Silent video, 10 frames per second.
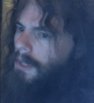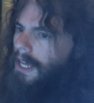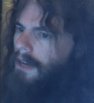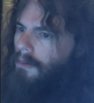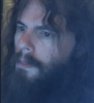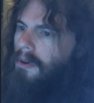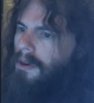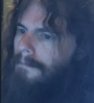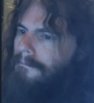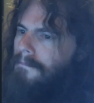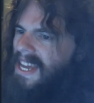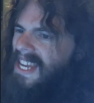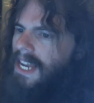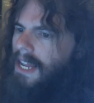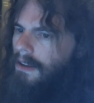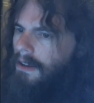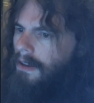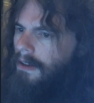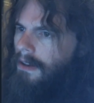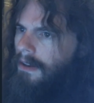later. We'll put a pin in it.
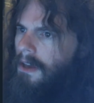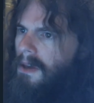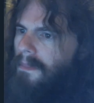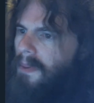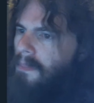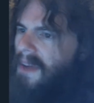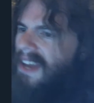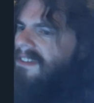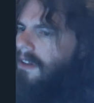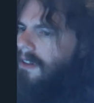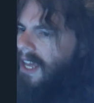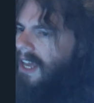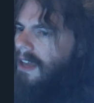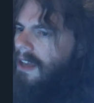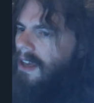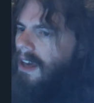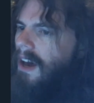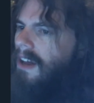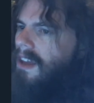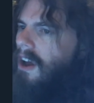But basically,
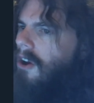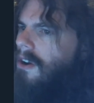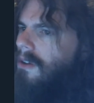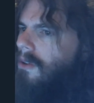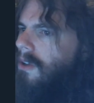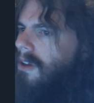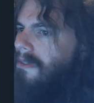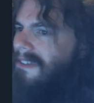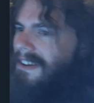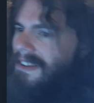uh, the article goes on to